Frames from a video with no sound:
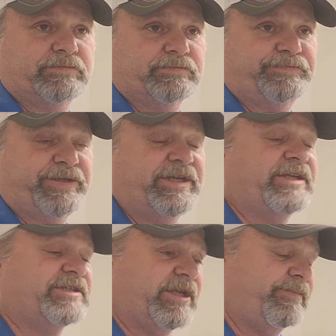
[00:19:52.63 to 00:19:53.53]

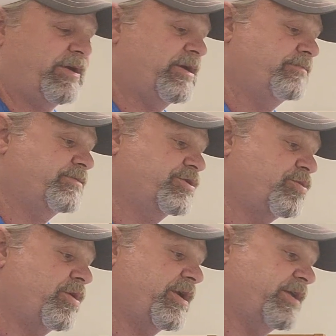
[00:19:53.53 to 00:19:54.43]
potentially become
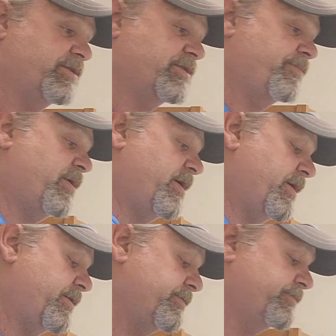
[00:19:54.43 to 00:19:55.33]
short in supply.
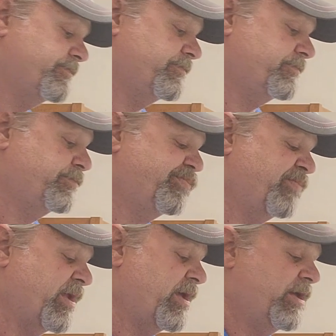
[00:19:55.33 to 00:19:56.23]

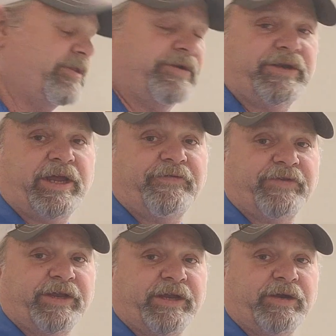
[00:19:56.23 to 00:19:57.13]
They're
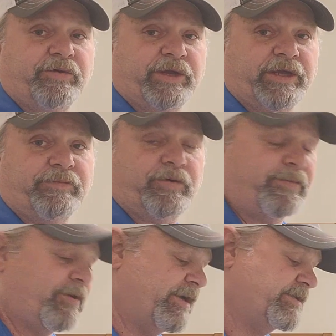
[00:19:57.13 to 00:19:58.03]
definitely going to get more
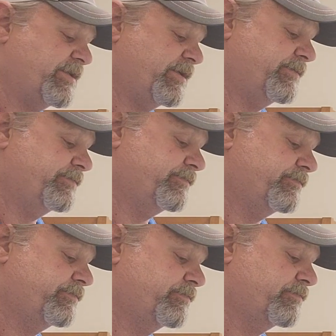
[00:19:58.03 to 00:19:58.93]
pricey
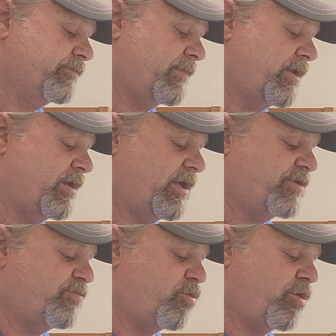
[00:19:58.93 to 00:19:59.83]
as
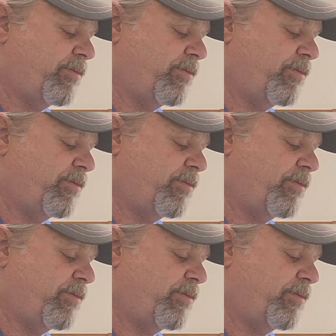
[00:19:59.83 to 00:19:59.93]
more